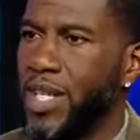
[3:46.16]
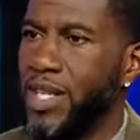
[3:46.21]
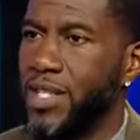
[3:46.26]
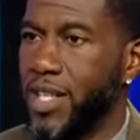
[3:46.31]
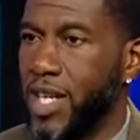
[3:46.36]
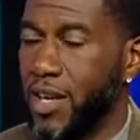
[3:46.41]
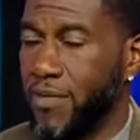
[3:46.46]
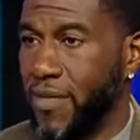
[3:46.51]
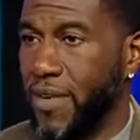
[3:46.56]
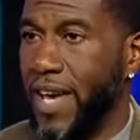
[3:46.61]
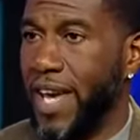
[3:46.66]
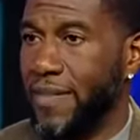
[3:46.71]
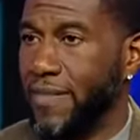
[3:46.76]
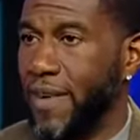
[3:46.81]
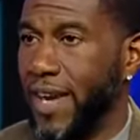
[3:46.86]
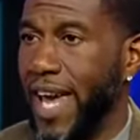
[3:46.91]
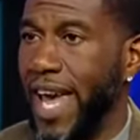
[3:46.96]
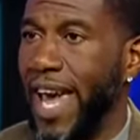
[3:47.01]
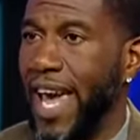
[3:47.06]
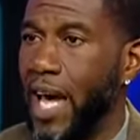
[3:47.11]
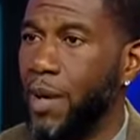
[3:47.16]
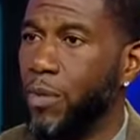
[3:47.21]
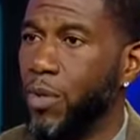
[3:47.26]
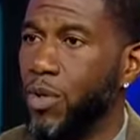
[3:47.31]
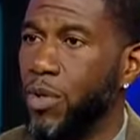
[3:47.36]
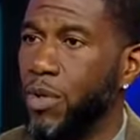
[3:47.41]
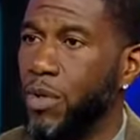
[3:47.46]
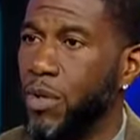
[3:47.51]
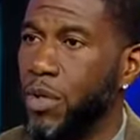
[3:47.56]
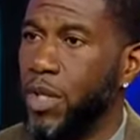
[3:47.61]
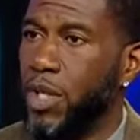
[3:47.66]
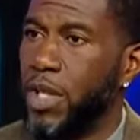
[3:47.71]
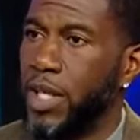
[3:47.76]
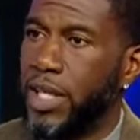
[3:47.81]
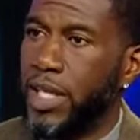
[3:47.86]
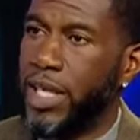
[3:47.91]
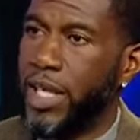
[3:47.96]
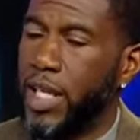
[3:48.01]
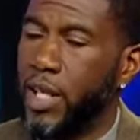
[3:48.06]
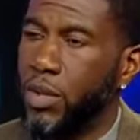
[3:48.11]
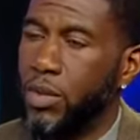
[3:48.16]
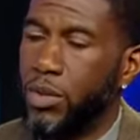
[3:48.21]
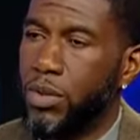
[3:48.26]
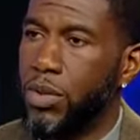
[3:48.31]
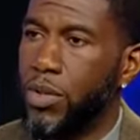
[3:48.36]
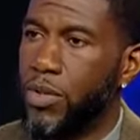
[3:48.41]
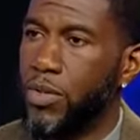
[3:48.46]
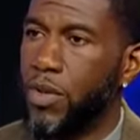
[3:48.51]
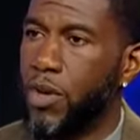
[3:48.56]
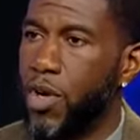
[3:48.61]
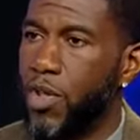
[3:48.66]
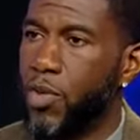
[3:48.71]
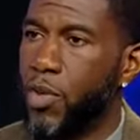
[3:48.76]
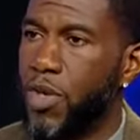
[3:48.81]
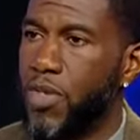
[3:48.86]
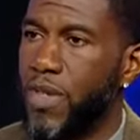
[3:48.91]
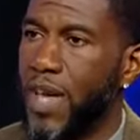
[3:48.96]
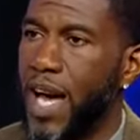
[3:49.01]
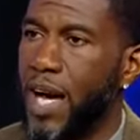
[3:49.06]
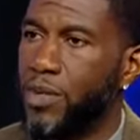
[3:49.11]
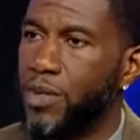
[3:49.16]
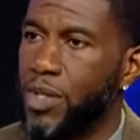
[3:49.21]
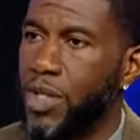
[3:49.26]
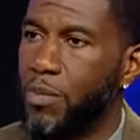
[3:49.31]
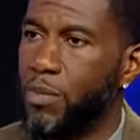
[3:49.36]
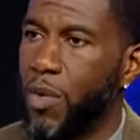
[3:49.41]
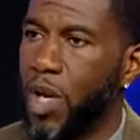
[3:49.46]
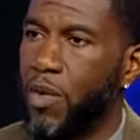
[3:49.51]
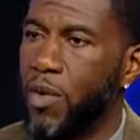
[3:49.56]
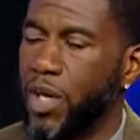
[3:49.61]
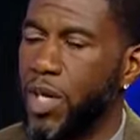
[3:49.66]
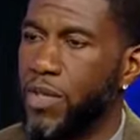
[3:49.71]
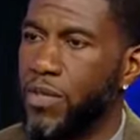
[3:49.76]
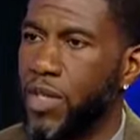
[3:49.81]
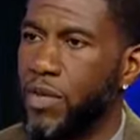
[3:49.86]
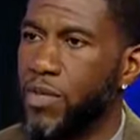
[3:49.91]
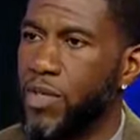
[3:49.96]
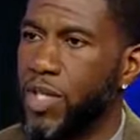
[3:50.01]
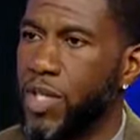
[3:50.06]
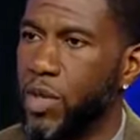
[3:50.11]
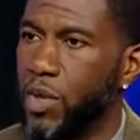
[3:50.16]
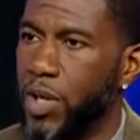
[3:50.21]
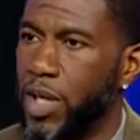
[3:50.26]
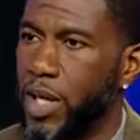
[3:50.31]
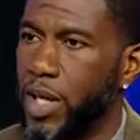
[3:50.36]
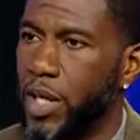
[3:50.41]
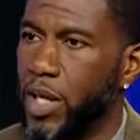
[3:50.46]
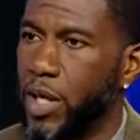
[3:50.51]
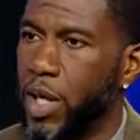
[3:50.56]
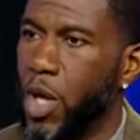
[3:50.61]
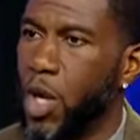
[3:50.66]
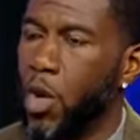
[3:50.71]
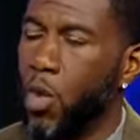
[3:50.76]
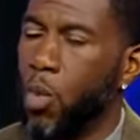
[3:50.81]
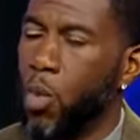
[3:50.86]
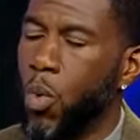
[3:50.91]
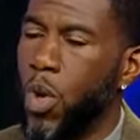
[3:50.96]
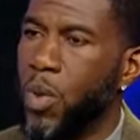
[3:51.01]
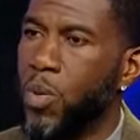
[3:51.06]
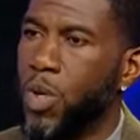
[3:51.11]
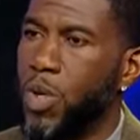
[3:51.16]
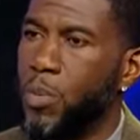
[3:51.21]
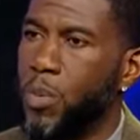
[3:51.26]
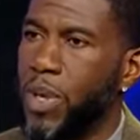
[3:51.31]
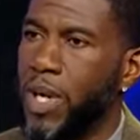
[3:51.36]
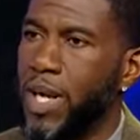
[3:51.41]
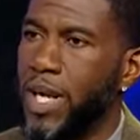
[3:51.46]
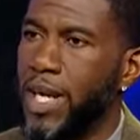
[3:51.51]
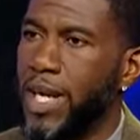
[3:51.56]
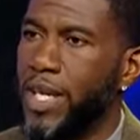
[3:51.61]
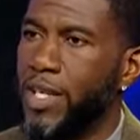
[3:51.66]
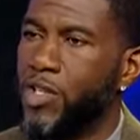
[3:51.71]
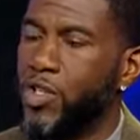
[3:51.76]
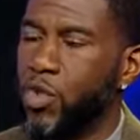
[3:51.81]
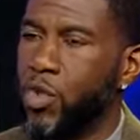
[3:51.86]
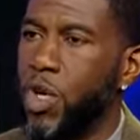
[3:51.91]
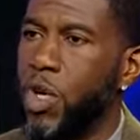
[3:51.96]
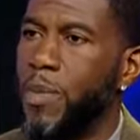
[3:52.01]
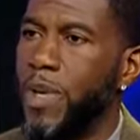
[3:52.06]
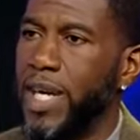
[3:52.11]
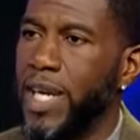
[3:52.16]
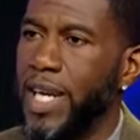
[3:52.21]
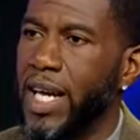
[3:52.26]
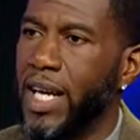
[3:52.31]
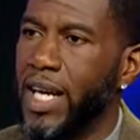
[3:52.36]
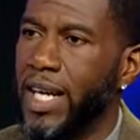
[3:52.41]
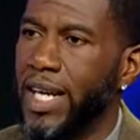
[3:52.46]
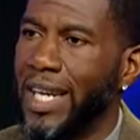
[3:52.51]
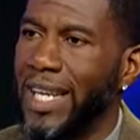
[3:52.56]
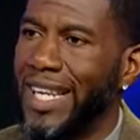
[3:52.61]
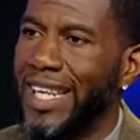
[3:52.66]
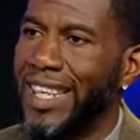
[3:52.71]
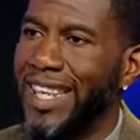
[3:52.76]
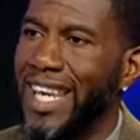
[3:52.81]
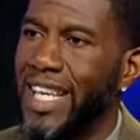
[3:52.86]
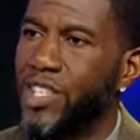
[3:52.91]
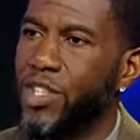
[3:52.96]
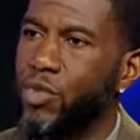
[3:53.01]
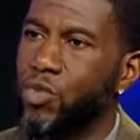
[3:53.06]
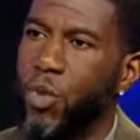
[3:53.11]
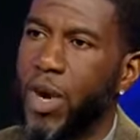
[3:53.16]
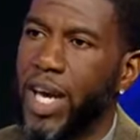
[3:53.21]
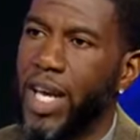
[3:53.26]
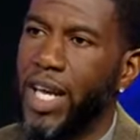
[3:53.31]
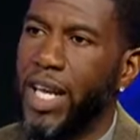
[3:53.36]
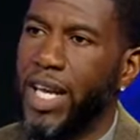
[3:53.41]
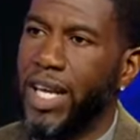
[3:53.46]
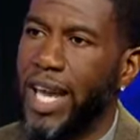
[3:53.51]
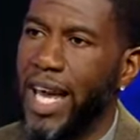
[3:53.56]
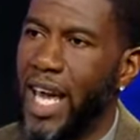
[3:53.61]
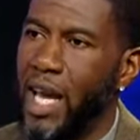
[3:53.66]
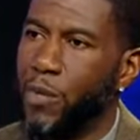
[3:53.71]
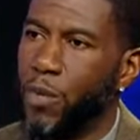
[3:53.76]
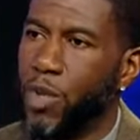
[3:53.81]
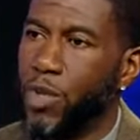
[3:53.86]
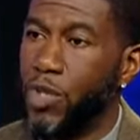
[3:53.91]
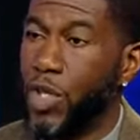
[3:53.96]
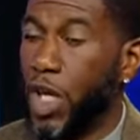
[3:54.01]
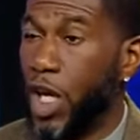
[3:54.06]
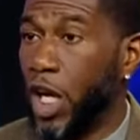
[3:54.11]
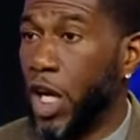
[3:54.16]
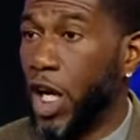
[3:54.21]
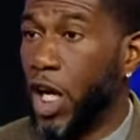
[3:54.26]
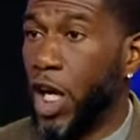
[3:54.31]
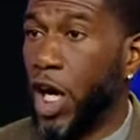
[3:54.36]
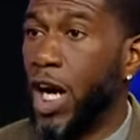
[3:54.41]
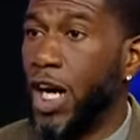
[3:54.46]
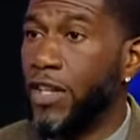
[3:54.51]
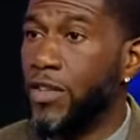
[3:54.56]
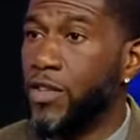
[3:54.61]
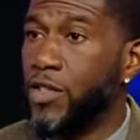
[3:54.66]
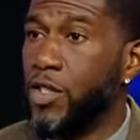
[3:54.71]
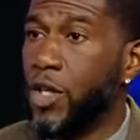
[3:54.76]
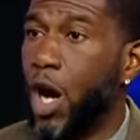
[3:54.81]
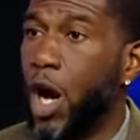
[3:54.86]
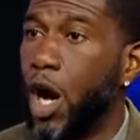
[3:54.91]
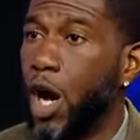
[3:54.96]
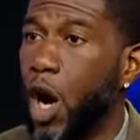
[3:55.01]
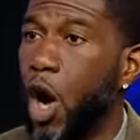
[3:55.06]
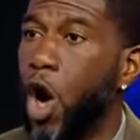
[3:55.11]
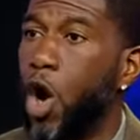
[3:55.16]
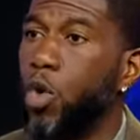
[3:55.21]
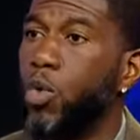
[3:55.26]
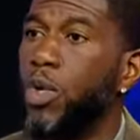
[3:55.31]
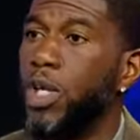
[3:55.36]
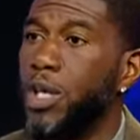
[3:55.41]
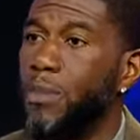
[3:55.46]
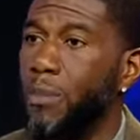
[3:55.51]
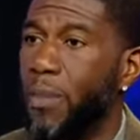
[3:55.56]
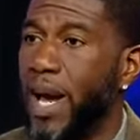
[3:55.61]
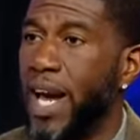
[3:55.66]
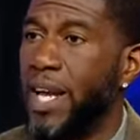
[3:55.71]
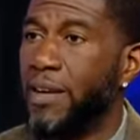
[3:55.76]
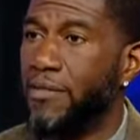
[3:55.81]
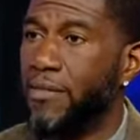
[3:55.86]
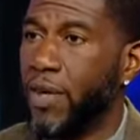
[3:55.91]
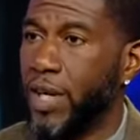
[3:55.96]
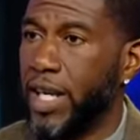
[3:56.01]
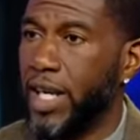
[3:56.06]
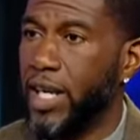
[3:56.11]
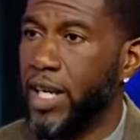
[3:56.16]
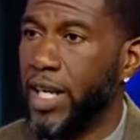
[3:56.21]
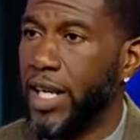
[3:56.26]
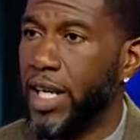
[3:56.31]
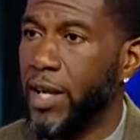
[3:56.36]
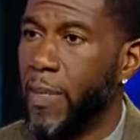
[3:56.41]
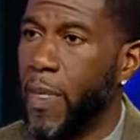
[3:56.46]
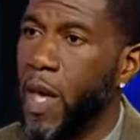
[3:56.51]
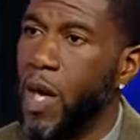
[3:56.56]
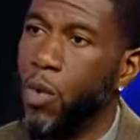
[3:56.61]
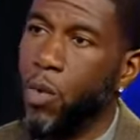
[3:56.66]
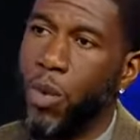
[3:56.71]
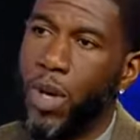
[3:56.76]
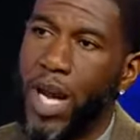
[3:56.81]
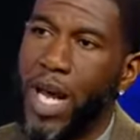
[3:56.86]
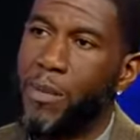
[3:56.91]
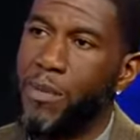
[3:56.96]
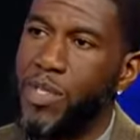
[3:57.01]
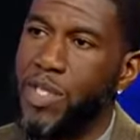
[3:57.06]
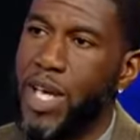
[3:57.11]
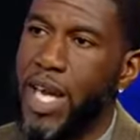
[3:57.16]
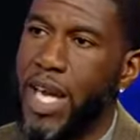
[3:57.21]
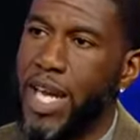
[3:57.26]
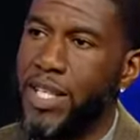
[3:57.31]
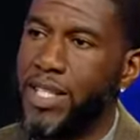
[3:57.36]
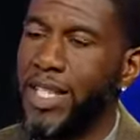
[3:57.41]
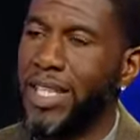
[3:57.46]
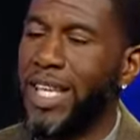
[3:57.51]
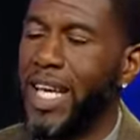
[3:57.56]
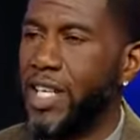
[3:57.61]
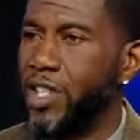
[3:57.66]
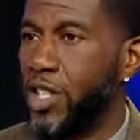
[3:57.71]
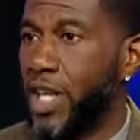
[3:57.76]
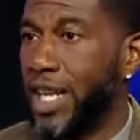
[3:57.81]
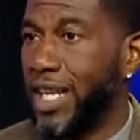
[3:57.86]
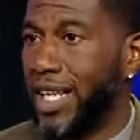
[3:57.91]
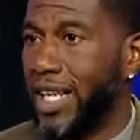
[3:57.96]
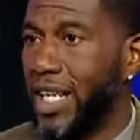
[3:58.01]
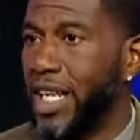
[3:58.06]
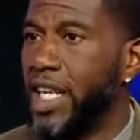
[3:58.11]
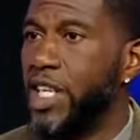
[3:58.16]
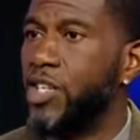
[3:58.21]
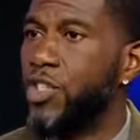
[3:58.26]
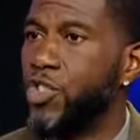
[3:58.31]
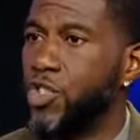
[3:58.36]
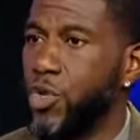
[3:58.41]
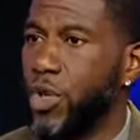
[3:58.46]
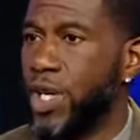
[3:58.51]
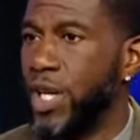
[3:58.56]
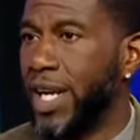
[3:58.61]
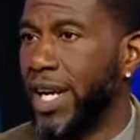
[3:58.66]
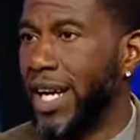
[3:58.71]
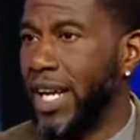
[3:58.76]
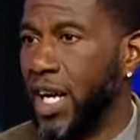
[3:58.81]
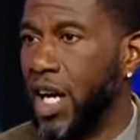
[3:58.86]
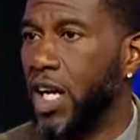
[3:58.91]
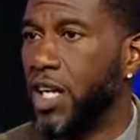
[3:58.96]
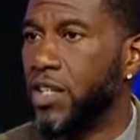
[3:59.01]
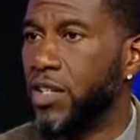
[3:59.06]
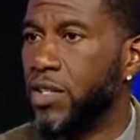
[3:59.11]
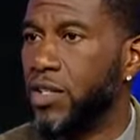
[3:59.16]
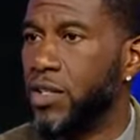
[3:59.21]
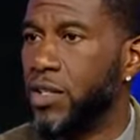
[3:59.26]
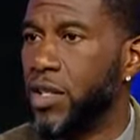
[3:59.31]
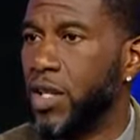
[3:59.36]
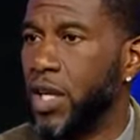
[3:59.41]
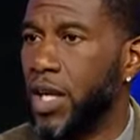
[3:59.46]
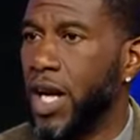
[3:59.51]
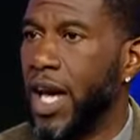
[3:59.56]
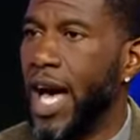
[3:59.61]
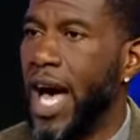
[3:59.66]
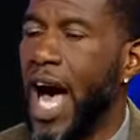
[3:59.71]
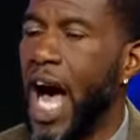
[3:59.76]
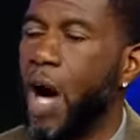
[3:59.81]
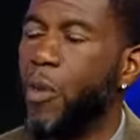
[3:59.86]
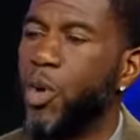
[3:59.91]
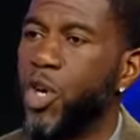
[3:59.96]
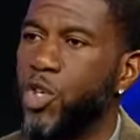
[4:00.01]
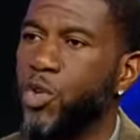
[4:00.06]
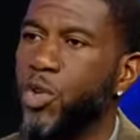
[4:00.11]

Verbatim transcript: this: if, if a hammer killed 33,000 Americans every single year, we would be screaming and yelling, let's regulate hammers. Guns are only made for killing. What I'm saying is let's at least treat guns how we